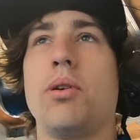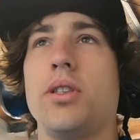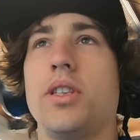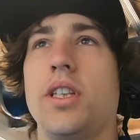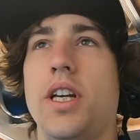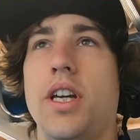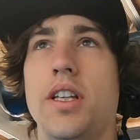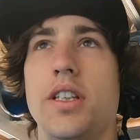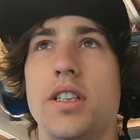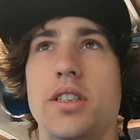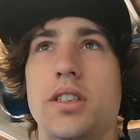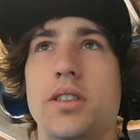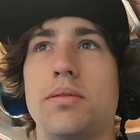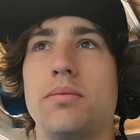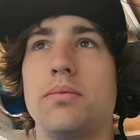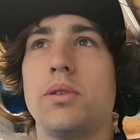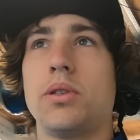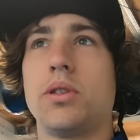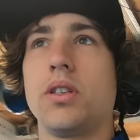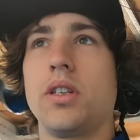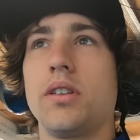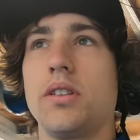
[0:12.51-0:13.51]
over here this
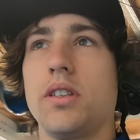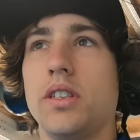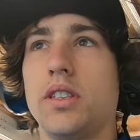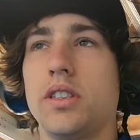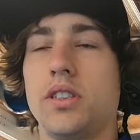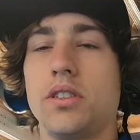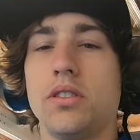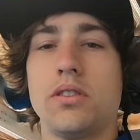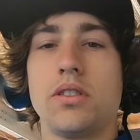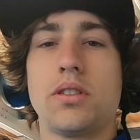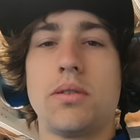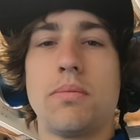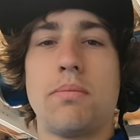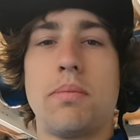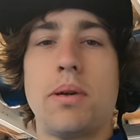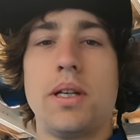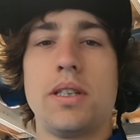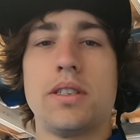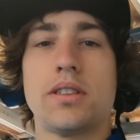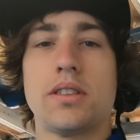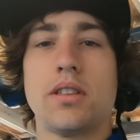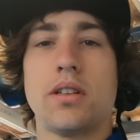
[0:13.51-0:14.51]
morning. They're doing some
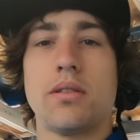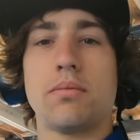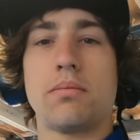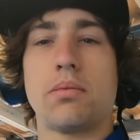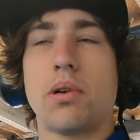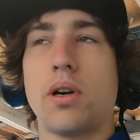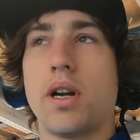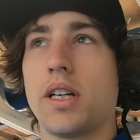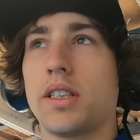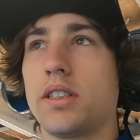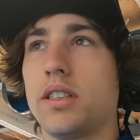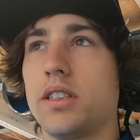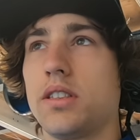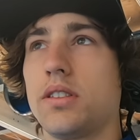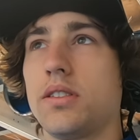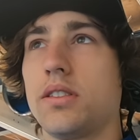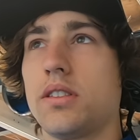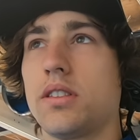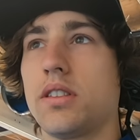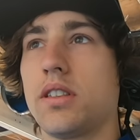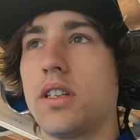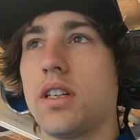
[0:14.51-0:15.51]
pit stop practice.
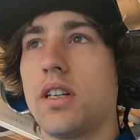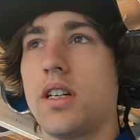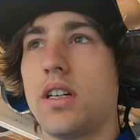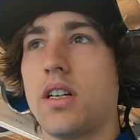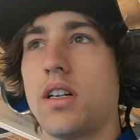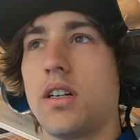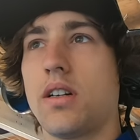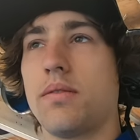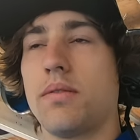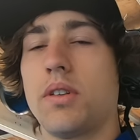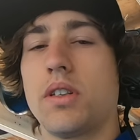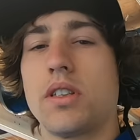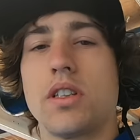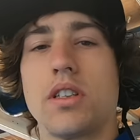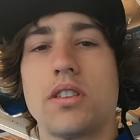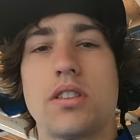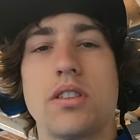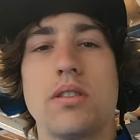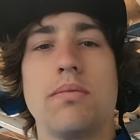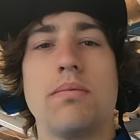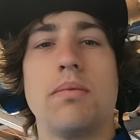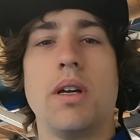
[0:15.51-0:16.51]
Um,
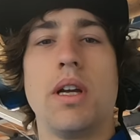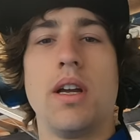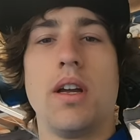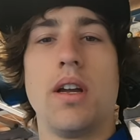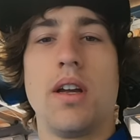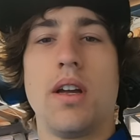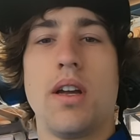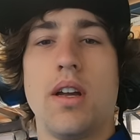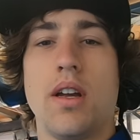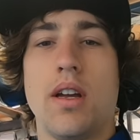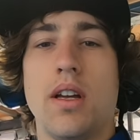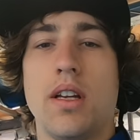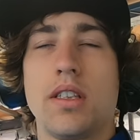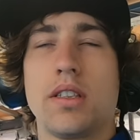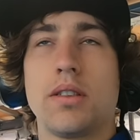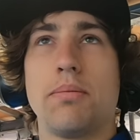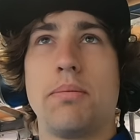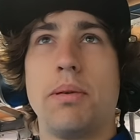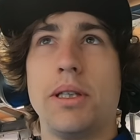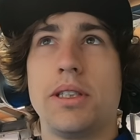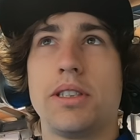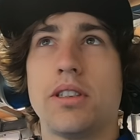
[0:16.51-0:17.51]
some,
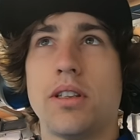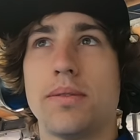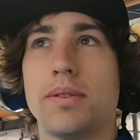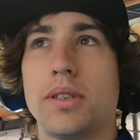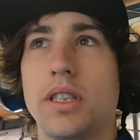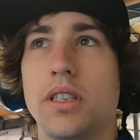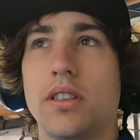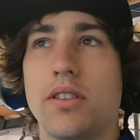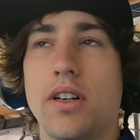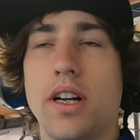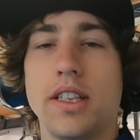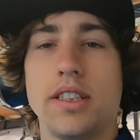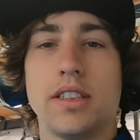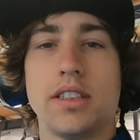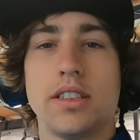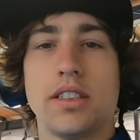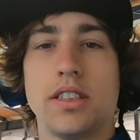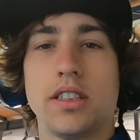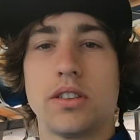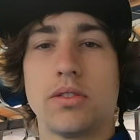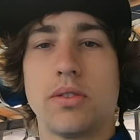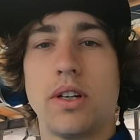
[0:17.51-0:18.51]
some pit stops and
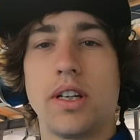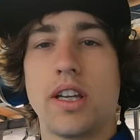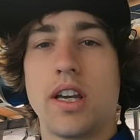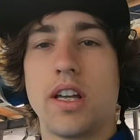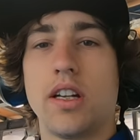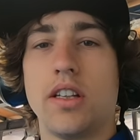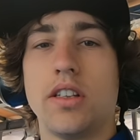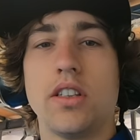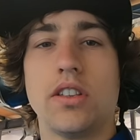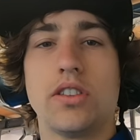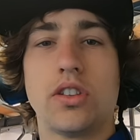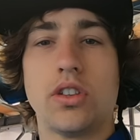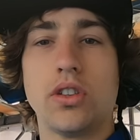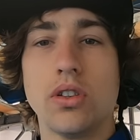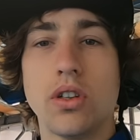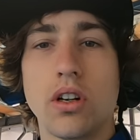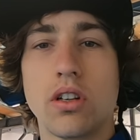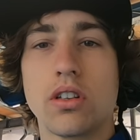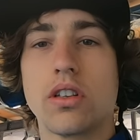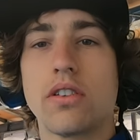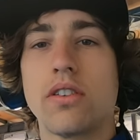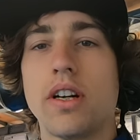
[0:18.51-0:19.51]
races this weekend and the two
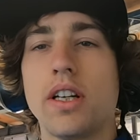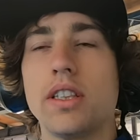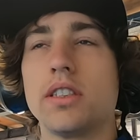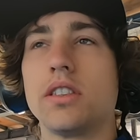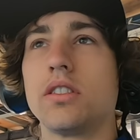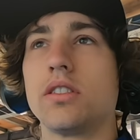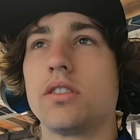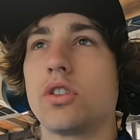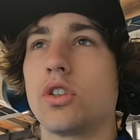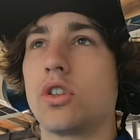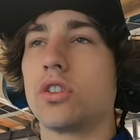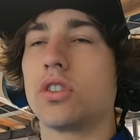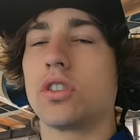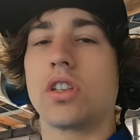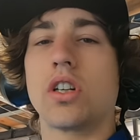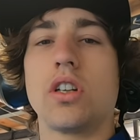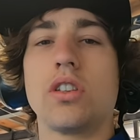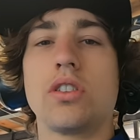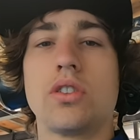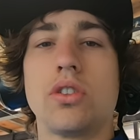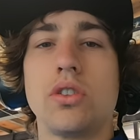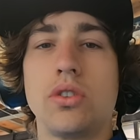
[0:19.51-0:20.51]
longer races. We also
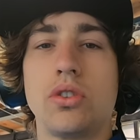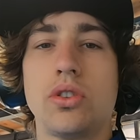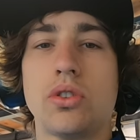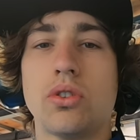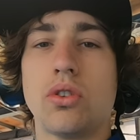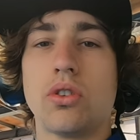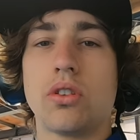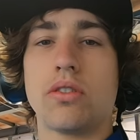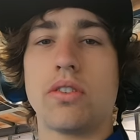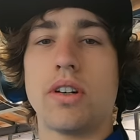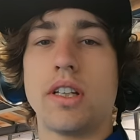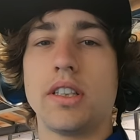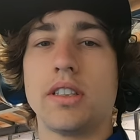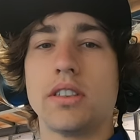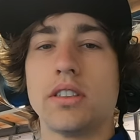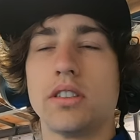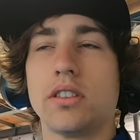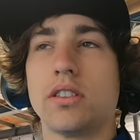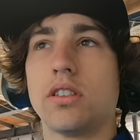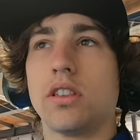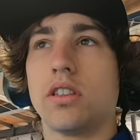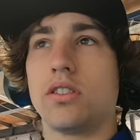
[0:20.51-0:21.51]
got two shorter
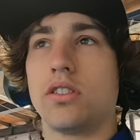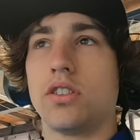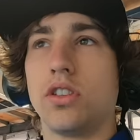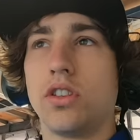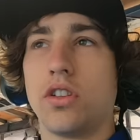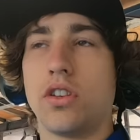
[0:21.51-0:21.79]
races. So